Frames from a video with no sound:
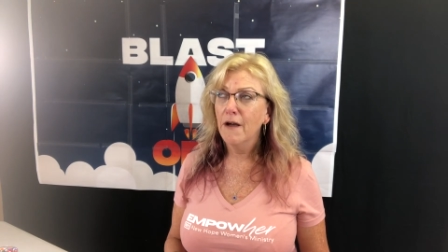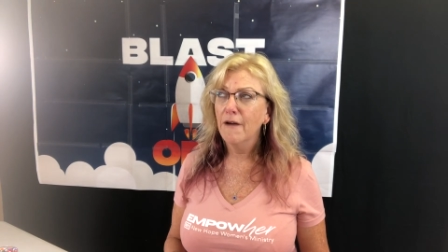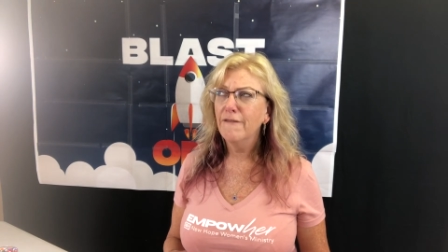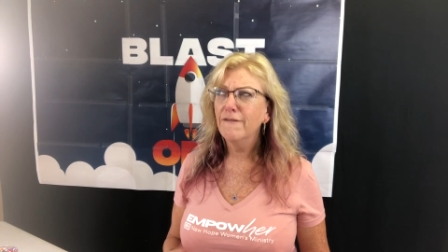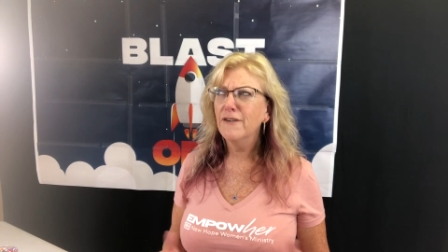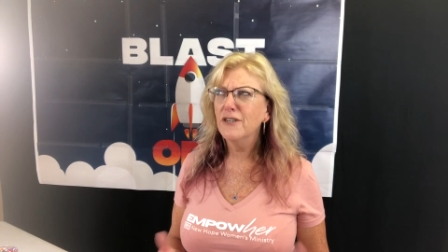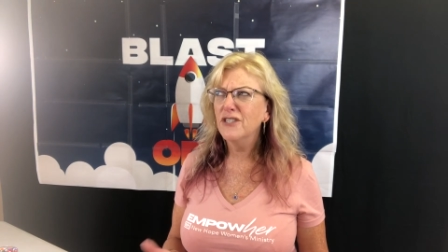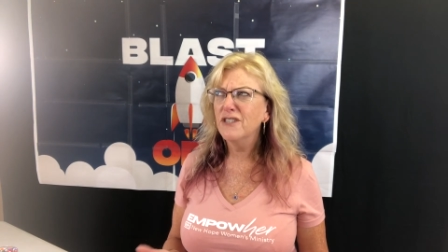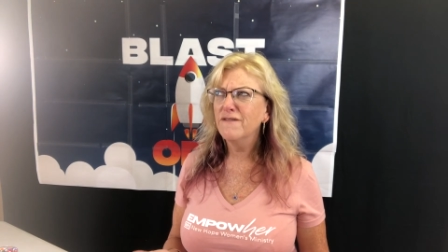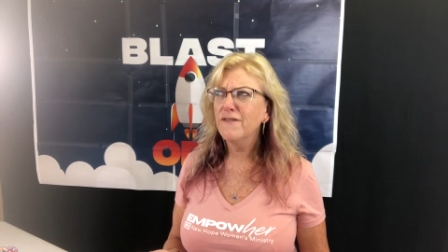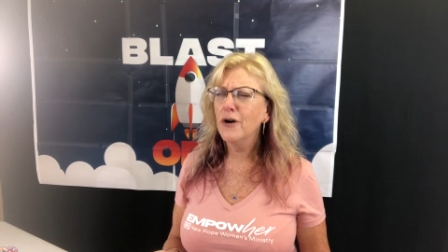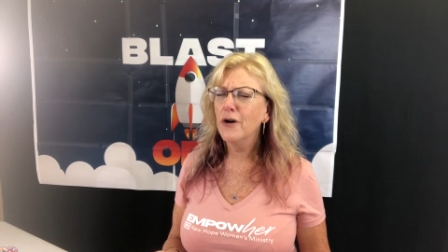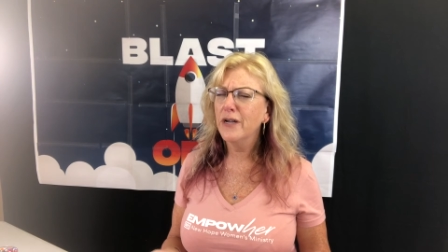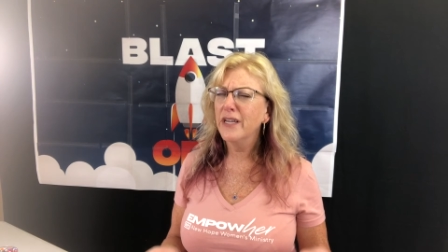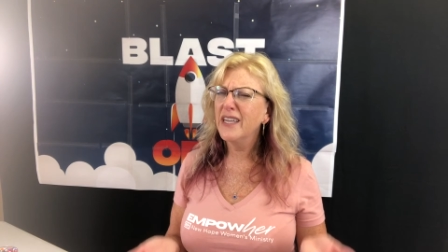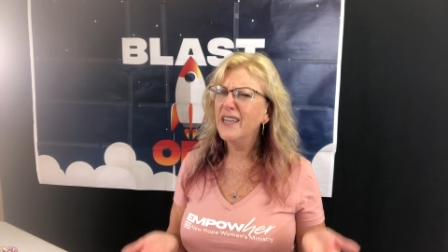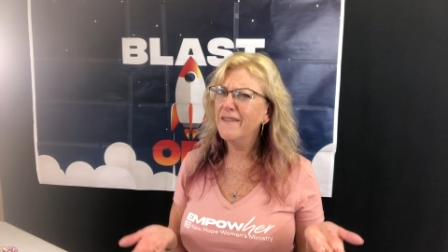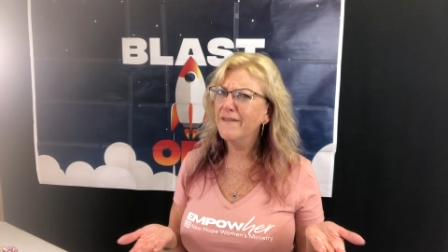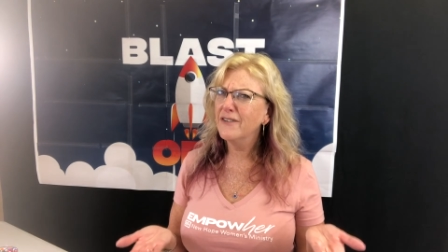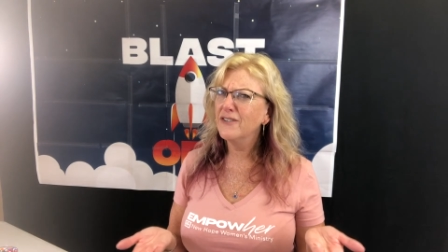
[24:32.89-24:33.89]
first of all,
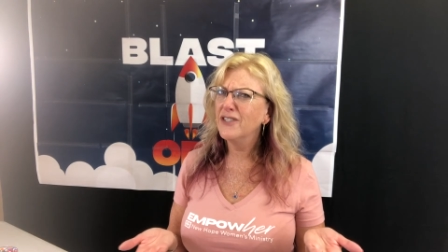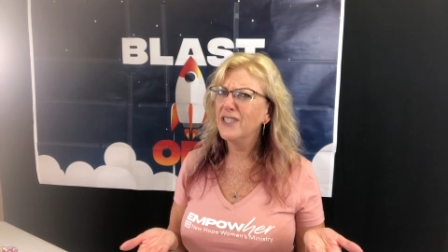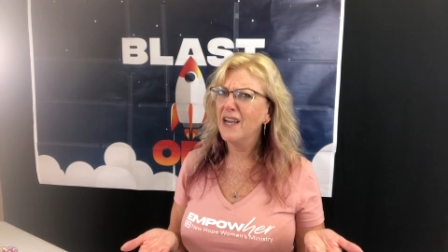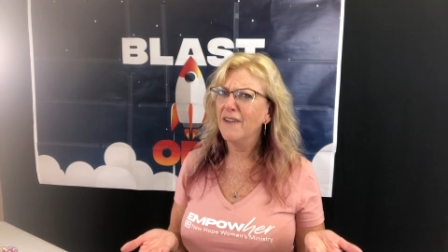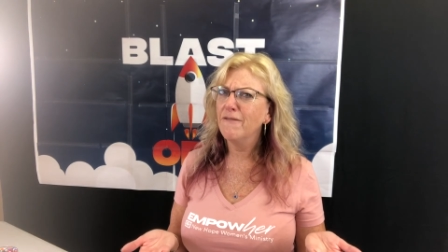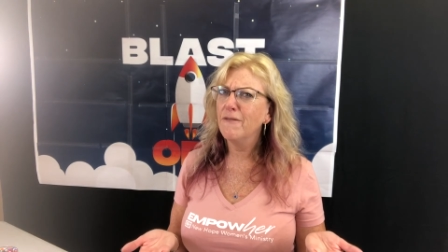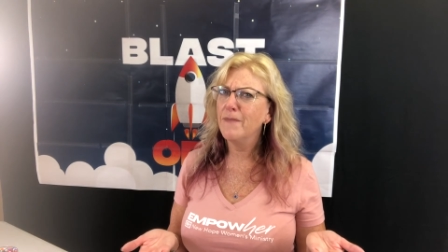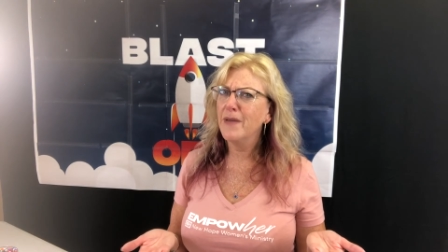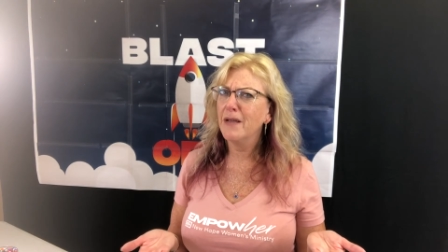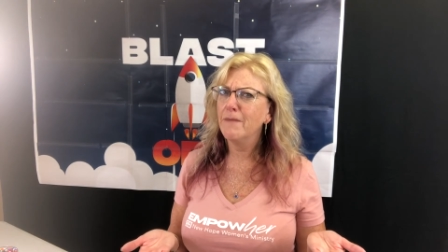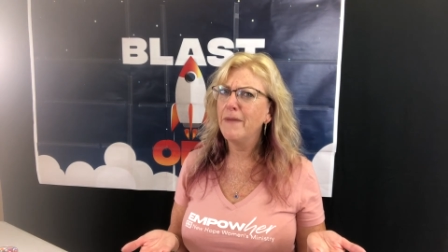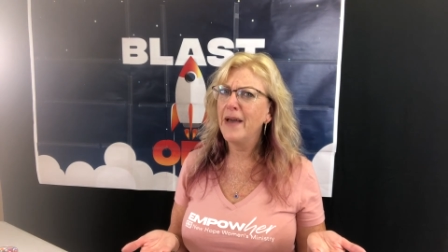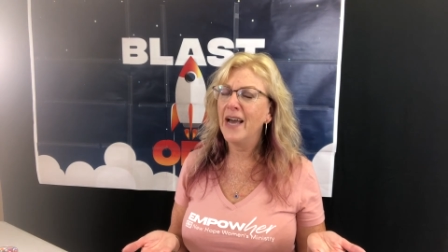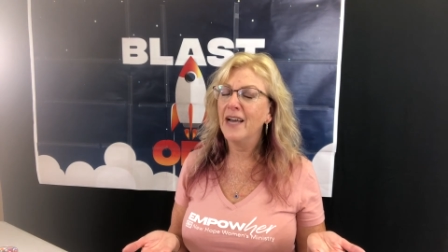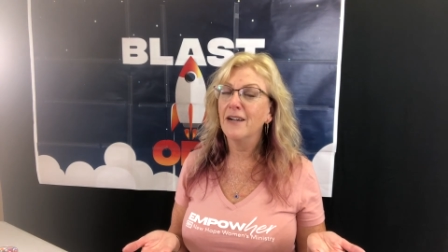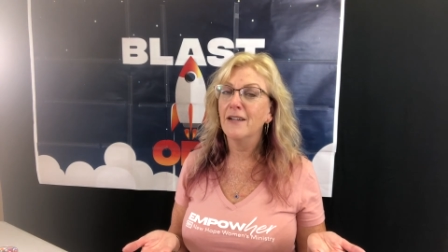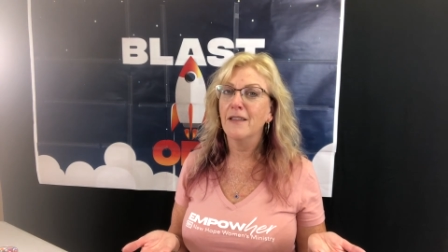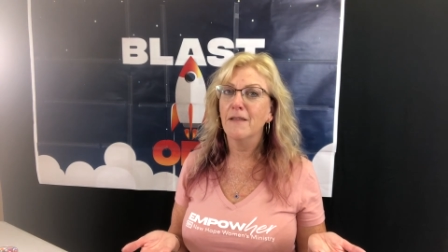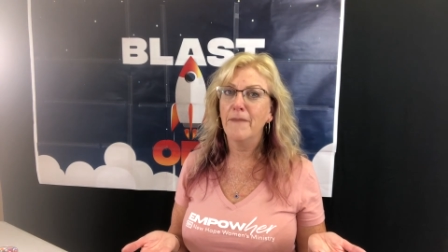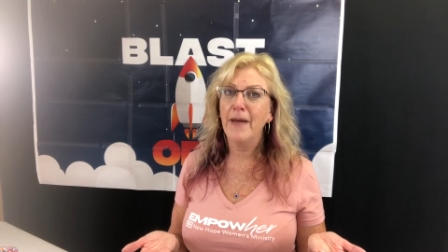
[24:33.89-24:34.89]
give yourself a big
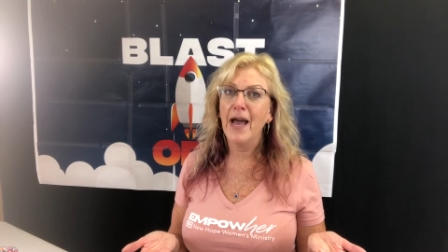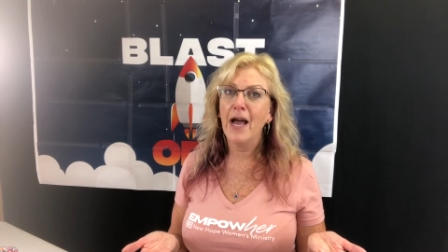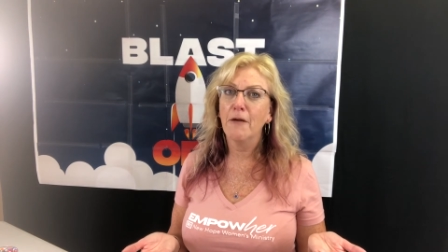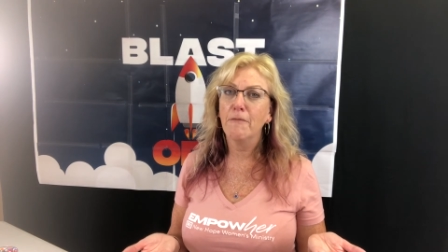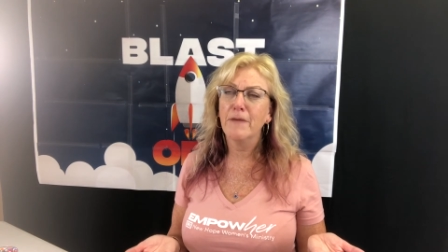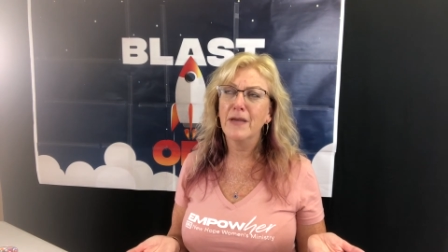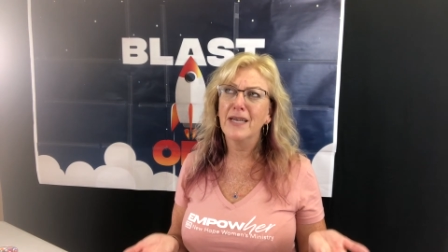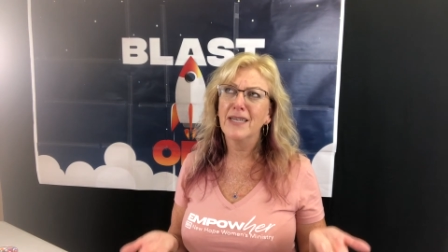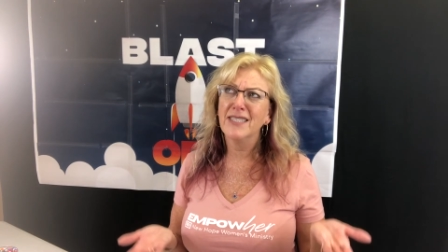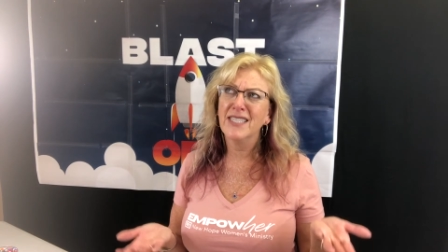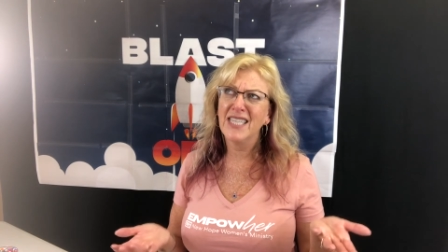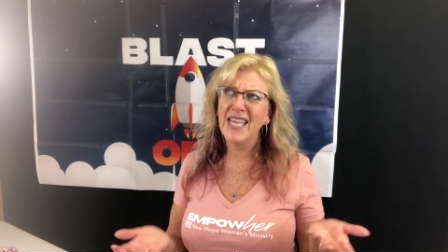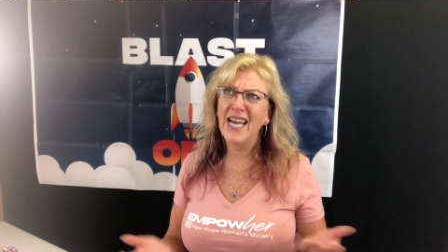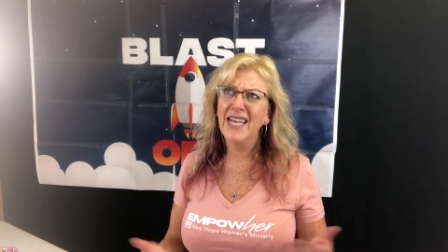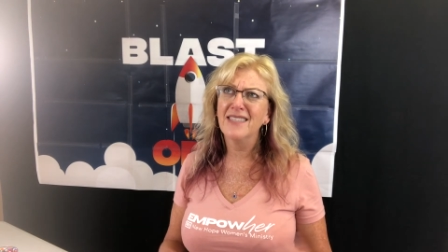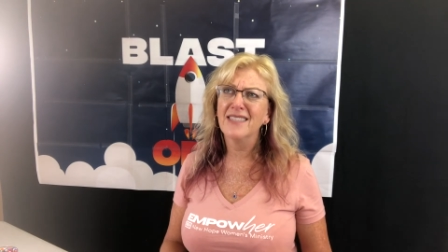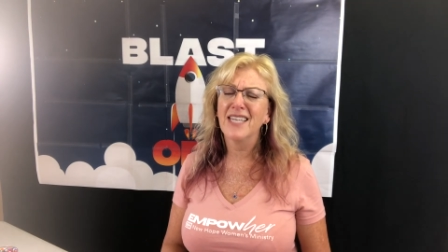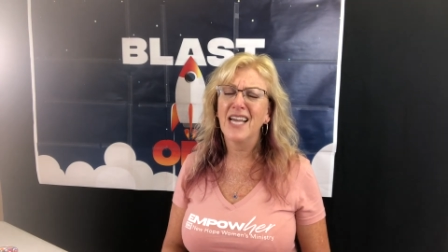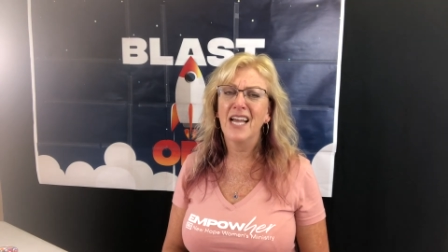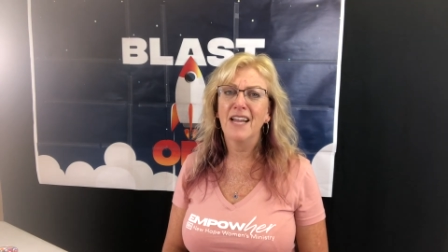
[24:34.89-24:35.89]
pat on the back because
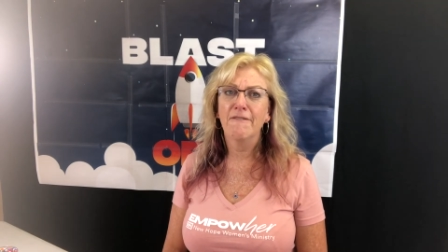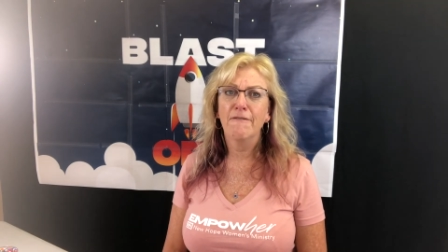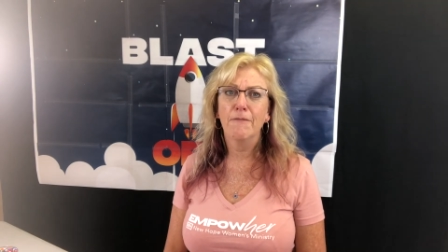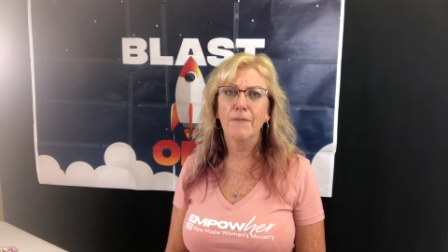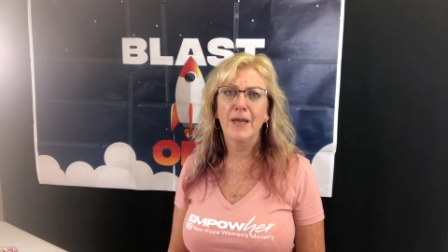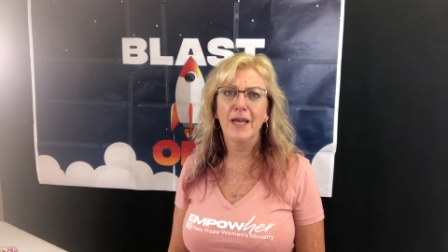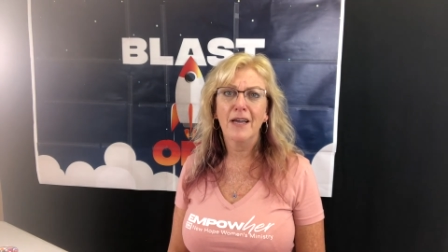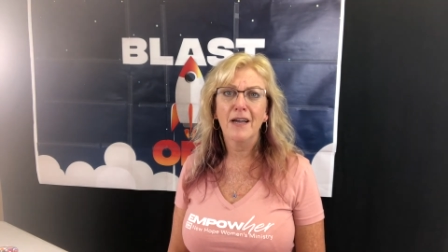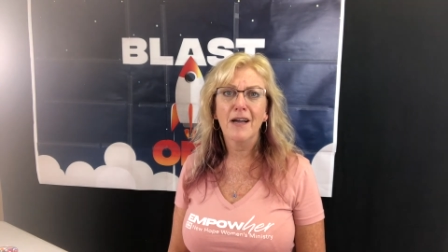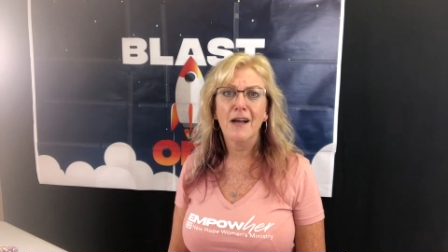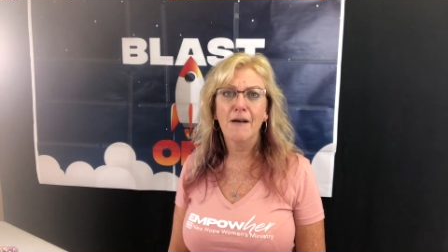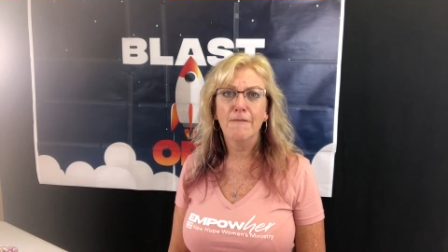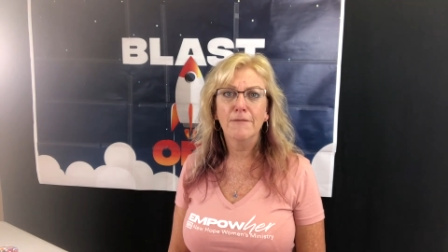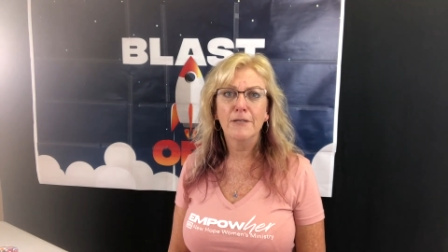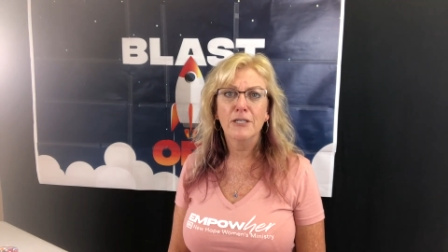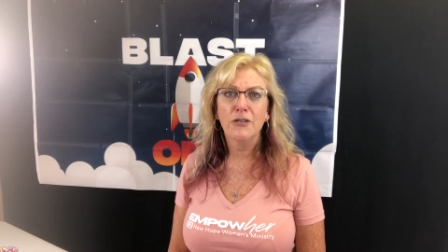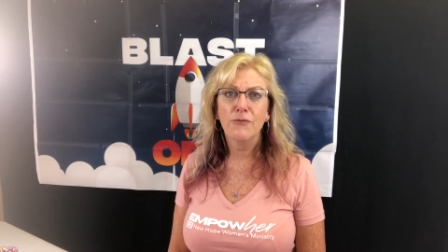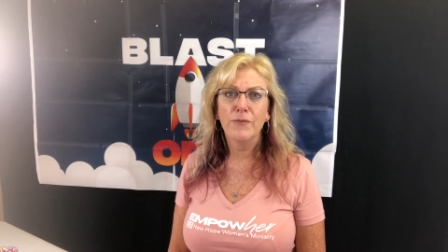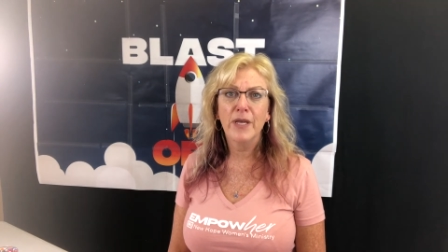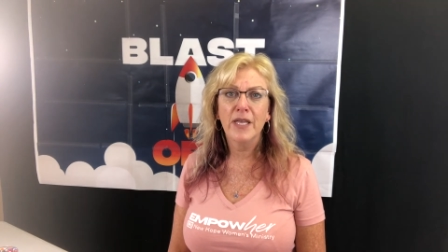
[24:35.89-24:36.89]
that's kind of a big
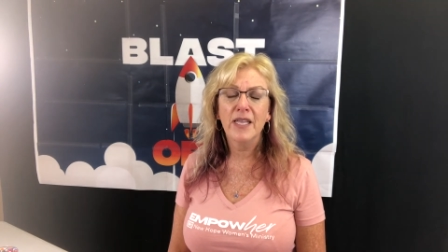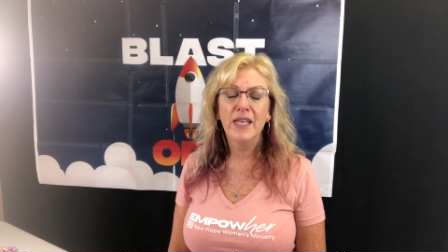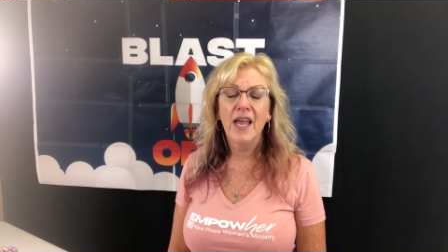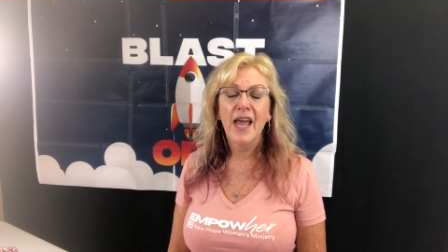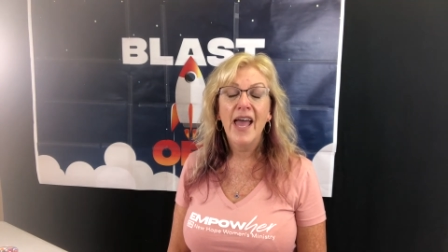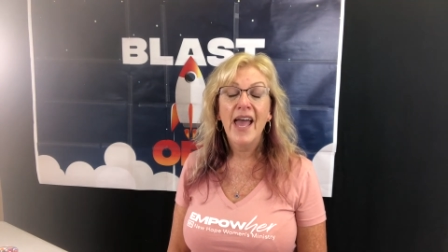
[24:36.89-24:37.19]
accomplishment.